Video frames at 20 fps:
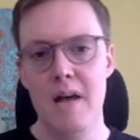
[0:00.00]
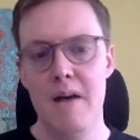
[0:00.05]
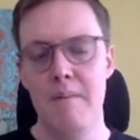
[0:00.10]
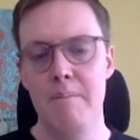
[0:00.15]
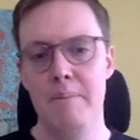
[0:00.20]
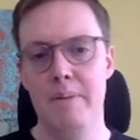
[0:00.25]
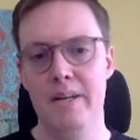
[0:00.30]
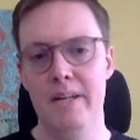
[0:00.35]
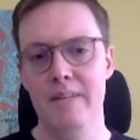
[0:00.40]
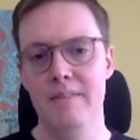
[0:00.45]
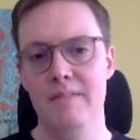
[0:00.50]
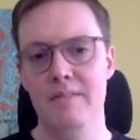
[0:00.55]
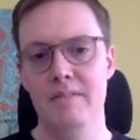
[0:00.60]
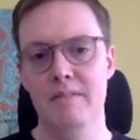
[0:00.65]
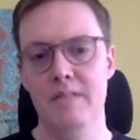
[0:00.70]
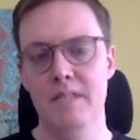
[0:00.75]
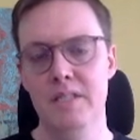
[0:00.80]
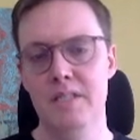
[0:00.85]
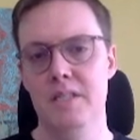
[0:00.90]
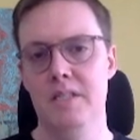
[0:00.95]
But
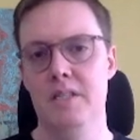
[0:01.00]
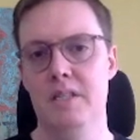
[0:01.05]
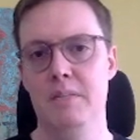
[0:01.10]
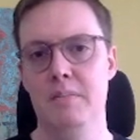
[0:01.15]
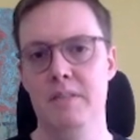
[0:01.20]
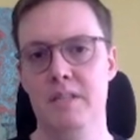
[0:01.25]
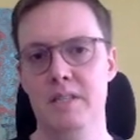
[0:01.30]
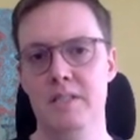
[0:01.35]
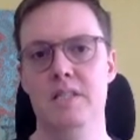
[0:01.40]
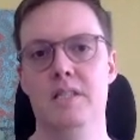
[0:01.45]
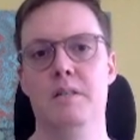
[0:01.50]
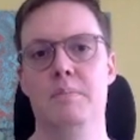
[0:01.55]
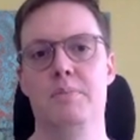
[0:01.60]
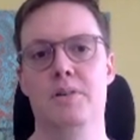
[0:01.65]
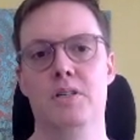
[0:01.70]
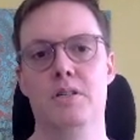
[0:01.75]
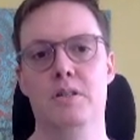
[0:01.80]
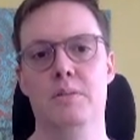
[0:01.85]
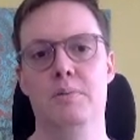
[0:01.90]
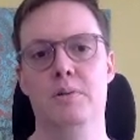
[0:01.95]
this is the
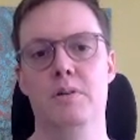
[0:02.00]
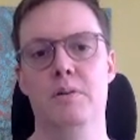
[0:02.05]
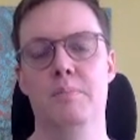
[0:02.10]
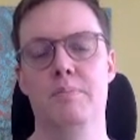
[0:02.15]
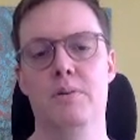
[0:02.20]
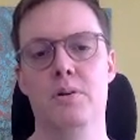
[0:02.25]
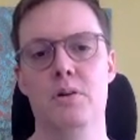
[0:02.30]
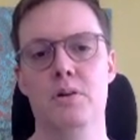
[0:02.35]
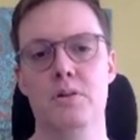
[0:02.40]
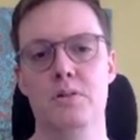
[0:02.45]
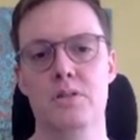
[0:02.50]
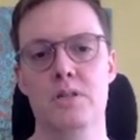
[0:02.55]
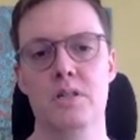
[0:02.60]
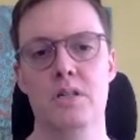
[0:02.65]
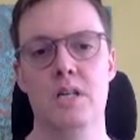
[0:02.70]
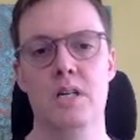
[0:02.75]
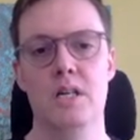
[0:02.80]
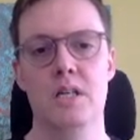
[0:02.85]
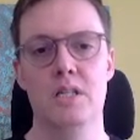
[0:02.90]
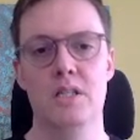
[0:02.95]
principal approach
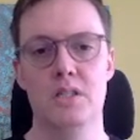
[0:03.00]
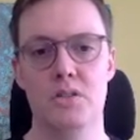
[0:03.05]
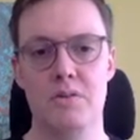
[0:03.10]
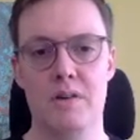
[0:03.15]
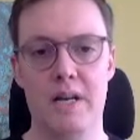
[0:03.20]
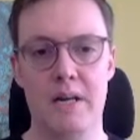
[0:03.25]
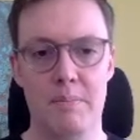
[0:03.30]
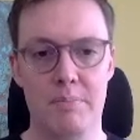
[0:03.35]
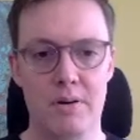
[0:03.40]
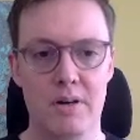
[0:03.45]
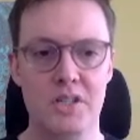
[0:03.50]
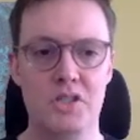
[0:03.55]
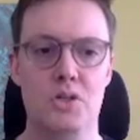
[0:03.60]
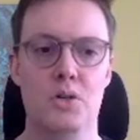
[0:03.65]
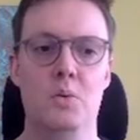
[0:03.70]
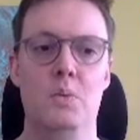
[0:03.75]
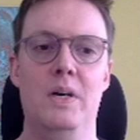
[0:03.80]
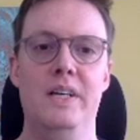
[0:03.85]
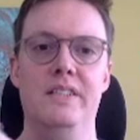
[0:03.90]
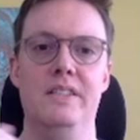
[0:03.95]
to try to
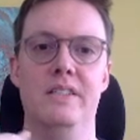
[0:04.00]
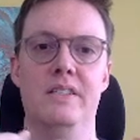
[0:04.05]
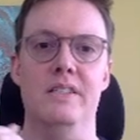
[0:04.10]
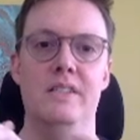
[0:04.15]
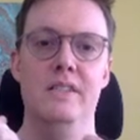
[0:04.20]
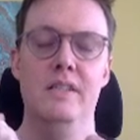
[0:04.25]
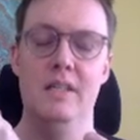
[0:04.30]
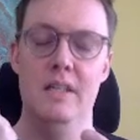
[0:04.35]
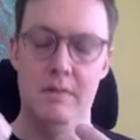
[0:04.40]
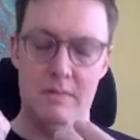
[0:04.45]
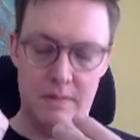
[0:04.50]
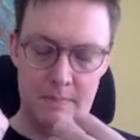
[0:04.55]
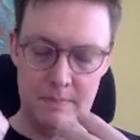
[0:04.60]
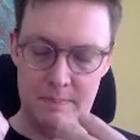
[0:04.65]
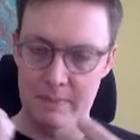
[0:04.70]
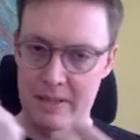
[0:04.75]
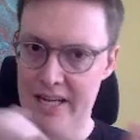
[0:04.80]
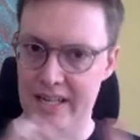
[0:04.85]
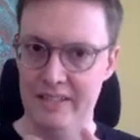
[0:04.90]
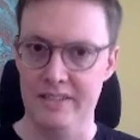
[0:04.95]
pressure
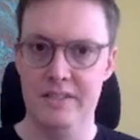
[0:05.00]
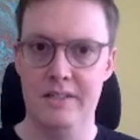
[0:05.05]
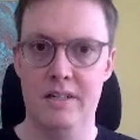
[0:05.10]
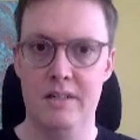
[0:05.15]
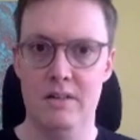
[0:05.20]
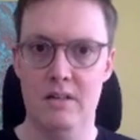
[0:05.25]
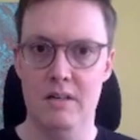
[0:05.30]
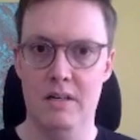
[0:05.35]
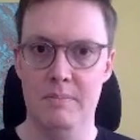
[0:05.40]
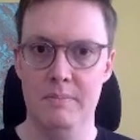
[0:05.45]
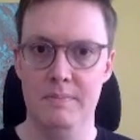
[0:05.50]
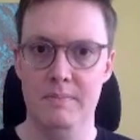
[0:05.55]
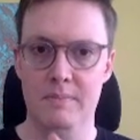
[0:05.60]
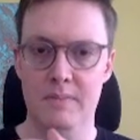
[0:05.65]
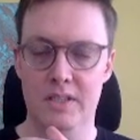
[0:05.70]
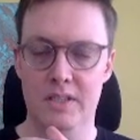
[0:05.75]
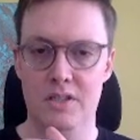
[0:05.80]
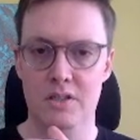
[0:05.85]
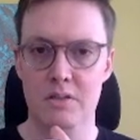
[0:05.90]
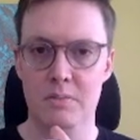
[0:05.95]
black center,
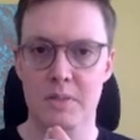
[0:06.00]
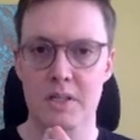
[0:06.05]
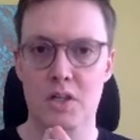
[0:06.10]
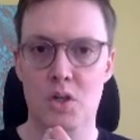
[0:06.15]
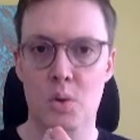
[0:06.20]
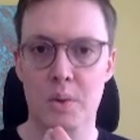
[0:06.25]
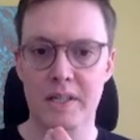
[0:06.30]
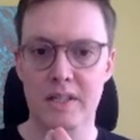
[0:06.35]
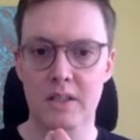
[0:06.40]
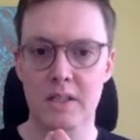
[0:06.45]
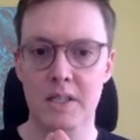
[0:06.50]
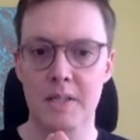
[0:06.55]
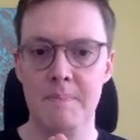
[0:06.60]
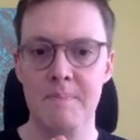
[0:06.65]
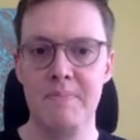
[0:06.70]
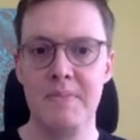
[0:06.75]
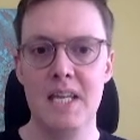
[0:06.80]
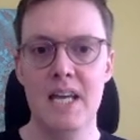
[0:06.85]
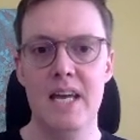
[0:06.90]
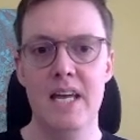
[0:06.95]
quickly,
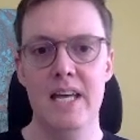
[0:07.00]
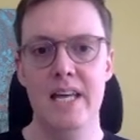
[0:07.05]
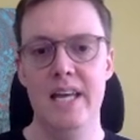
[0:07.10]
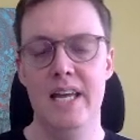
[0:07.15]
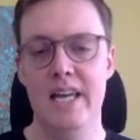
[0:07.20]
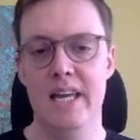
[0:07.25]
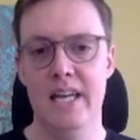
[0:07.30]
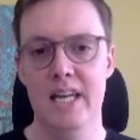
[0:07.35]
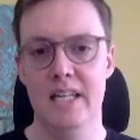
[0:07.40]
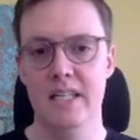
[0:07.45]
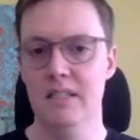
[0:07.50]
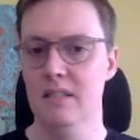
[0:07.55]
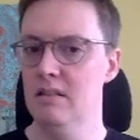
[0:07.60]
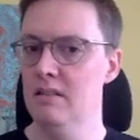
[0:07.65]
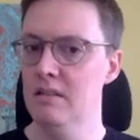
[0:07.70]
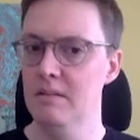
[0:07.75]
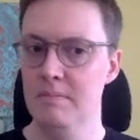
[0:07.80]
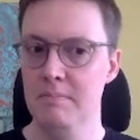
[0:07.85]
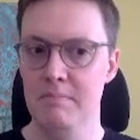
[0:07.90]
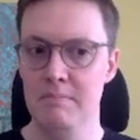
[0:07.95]
and
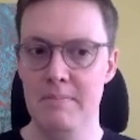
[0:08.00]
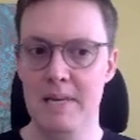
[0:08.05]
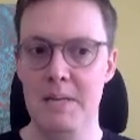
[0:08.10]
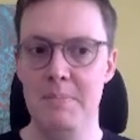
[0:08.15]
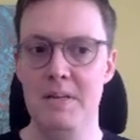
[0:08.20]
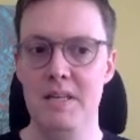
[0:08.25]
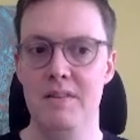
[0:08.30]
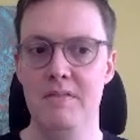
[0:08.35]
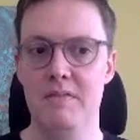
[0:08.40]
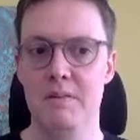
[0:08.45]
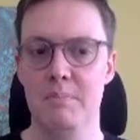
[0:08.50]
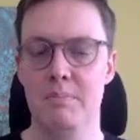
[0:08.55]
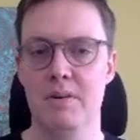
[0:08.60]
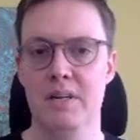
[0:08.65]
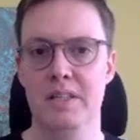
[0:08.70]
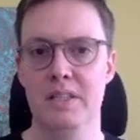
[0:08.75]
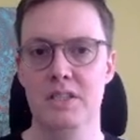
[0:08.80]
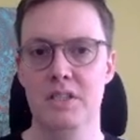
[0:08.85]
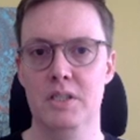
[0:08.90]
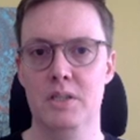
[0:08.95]
maybe even
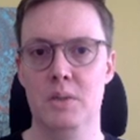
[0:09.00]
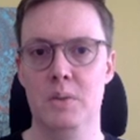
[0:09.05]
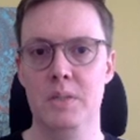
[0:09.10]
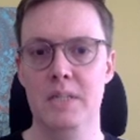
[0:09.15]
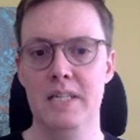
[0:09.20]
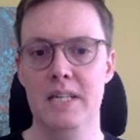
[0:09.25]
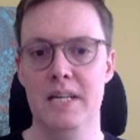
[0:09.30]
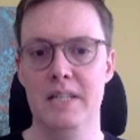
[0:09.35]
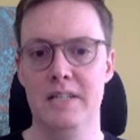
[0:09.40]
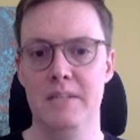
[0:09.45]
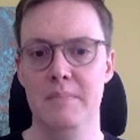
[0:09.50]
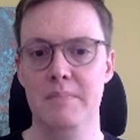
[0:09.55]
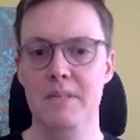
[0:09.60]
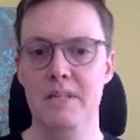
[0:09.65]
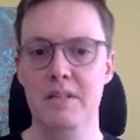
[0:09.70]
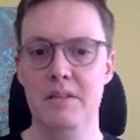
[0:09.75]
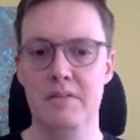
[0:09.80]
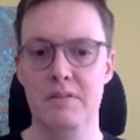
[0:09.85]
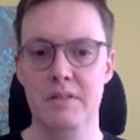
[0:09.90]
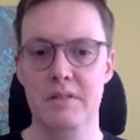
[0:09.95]
bring this queen out to
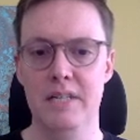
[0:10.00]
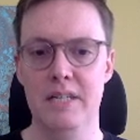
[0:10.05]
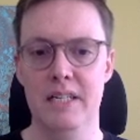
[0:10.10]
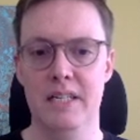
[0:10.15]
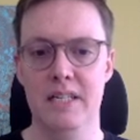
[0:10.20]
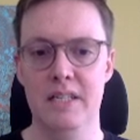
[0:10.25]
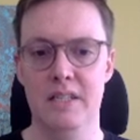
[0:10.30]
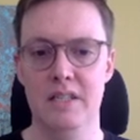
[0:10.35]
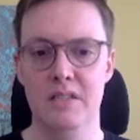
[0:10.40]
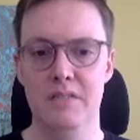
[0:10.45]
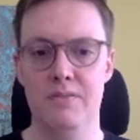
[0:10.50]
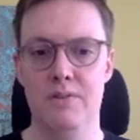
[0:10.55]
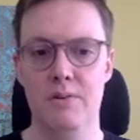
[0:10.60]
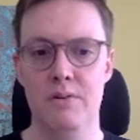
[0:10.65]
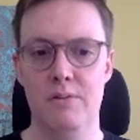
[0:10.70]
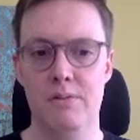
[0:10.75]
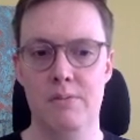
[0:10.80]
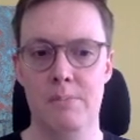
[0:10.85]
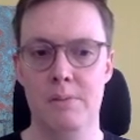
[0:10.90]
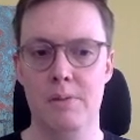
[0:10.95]
b3 and hit this
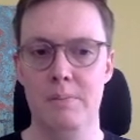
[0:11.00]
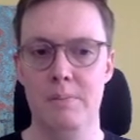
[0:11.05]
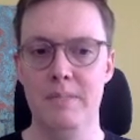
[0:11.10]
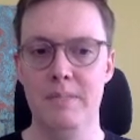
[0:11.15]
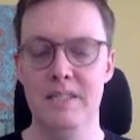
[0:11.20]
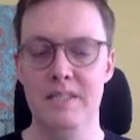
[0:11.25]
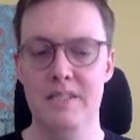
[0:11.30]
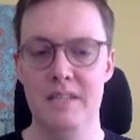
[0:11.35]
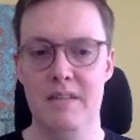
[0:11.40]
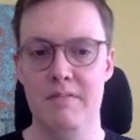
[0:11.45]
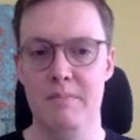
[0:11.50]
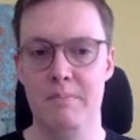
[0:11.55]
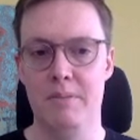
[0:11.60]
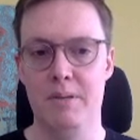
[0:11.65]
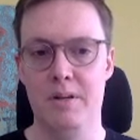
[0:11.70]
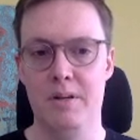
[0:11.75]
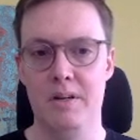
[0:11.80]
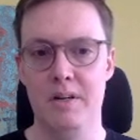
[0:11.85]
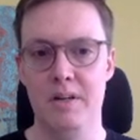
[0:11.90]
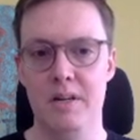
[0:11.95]
vulnerable b7
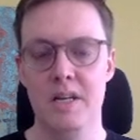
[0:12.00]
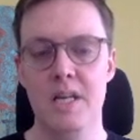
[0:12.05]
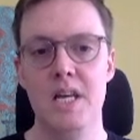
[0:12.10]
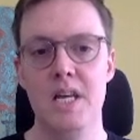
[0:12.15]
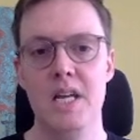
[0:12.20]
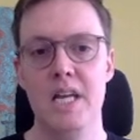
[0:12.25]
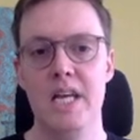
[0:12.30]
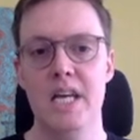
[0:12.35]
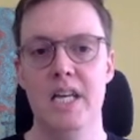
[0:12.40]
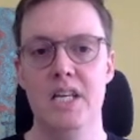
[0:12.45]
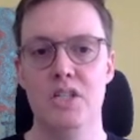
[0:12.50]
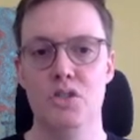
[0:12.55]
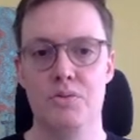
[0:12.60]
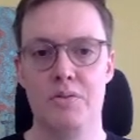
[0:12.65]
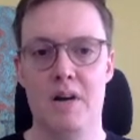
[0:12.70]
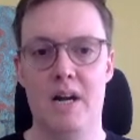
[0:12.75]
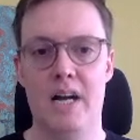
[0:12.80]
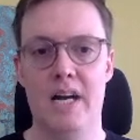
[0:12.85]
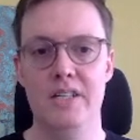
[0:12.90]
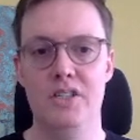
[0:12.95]
pawn and
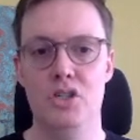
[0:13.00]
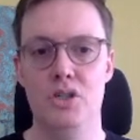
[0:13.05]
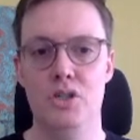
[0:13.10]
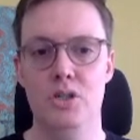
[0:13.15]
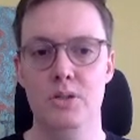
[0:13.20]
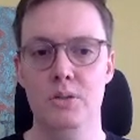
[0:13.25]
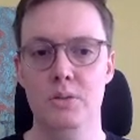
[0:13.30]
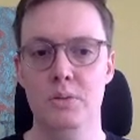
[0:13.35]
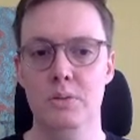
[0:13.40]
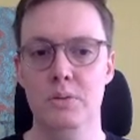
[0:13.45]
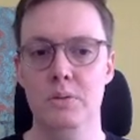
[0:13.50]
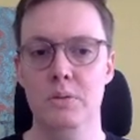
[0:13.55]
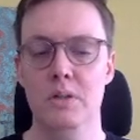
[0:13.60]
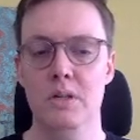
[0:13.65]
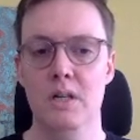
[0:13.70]
try to